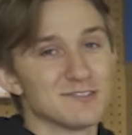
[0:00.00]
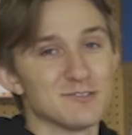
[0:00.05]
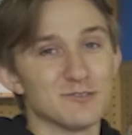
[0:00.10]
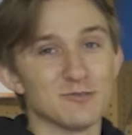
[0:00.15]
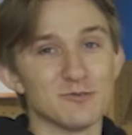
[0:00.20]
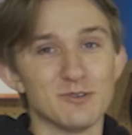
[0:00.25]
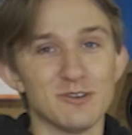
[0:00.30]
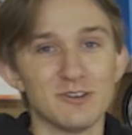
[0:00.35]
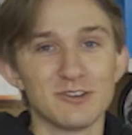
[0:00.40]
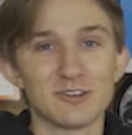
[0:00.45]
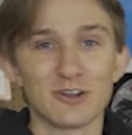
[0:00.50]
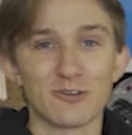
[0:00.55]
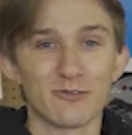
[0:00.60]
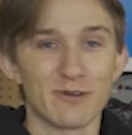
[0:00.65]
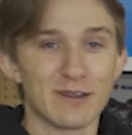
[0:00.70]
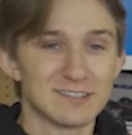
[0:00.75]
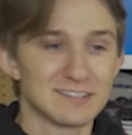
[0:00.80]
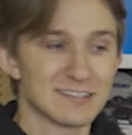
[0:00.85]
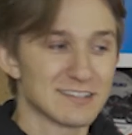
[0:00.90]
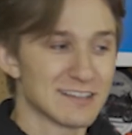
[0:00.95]
to go
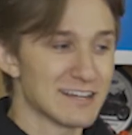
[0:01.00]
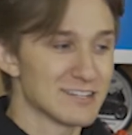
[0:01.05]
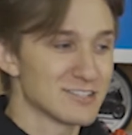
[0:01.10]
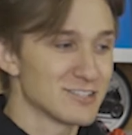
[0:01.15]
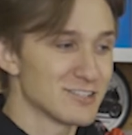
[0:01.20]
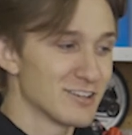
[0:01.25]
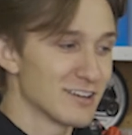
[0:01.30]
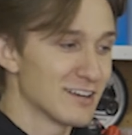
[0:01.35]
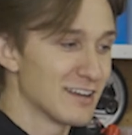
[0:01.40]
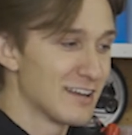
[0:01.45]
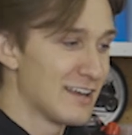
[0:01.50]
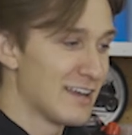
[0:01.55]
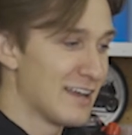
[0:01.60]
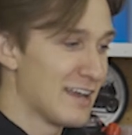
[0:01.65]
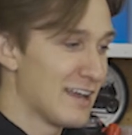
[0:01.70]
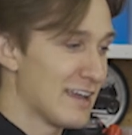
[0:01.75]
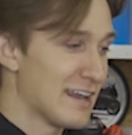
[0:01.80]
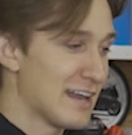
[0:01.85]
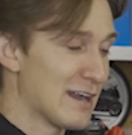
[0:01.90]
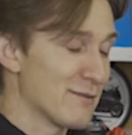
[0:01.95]
racing last year,
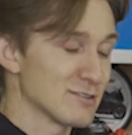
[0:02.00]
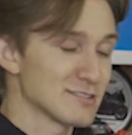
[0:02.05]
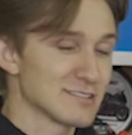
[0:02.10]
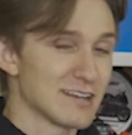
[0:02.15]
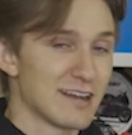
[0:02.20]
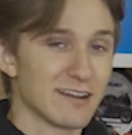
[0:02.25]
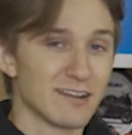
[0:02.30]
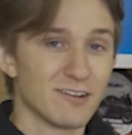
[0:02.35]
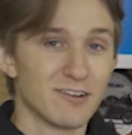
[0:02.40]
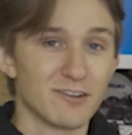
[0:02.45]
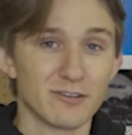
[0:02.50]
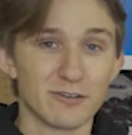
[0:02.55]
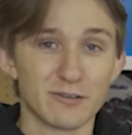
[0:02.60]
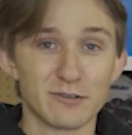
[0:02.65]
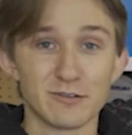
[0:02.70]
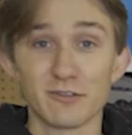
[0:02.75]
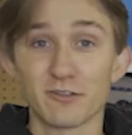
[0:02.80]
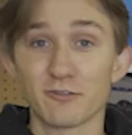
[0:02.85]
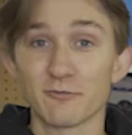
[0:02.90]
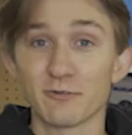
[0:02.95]
and I'm excited on
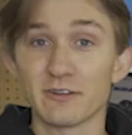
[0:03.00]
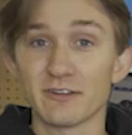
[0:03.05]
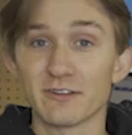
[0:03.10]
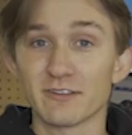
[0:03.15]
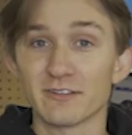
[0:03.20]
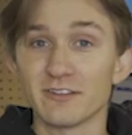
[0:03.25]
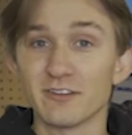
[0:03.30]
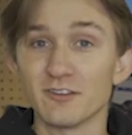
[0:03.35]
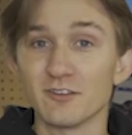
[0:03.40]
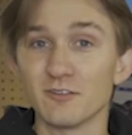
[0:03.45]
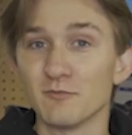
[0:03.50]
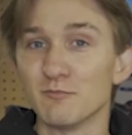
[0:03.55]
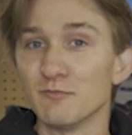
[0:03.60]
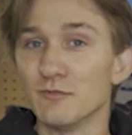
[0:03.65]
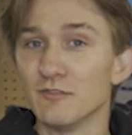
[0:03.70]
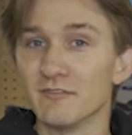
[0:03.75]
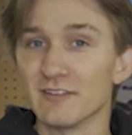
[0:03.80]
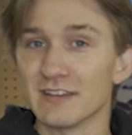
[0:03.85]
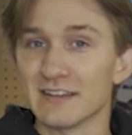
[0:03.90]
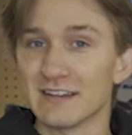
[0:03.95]
our 3-year deal
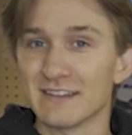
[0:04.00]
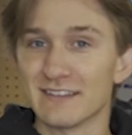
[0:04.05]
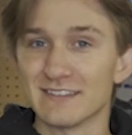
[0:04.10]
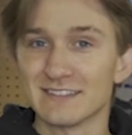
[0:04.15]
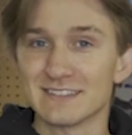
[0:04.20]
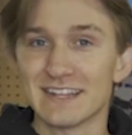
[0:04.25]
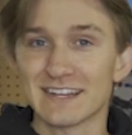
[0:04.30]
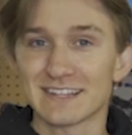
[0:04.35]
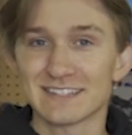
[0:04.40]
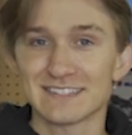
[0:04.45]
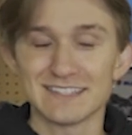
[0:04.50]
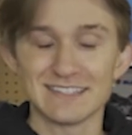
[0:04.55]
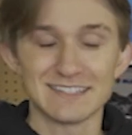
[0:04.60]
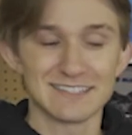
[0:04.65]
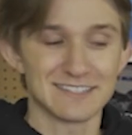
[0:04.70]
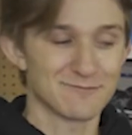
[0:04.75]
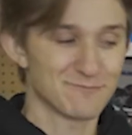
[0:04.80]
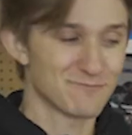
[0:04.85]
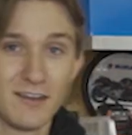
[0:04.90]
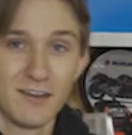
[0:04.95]
moving into this next
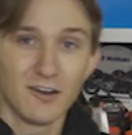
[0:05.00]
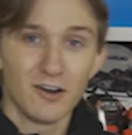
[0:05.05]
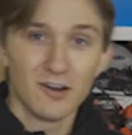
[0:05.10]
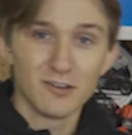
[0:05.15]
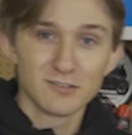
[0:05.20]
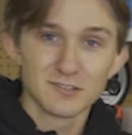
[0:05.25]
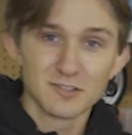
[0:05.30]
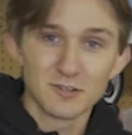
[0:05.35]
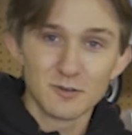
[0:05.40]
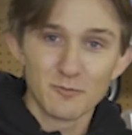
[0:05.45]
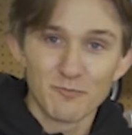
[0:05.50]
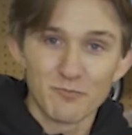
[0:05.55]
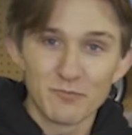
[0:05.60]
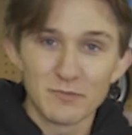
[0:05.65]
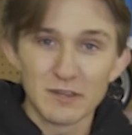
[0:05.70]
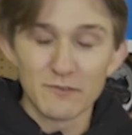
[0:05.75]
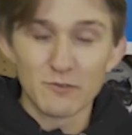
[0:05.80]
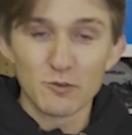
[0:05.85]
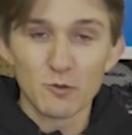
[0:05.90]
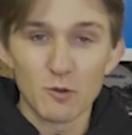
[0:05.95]
season. Also,
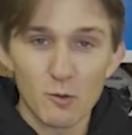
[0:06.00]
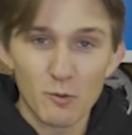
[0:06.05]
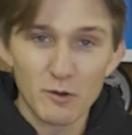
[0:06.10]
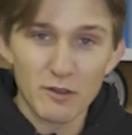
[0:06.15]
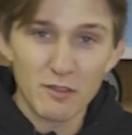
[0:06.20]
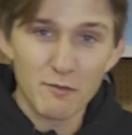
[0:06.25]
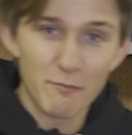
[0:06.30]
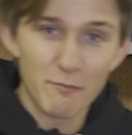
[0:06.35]
if you want one of the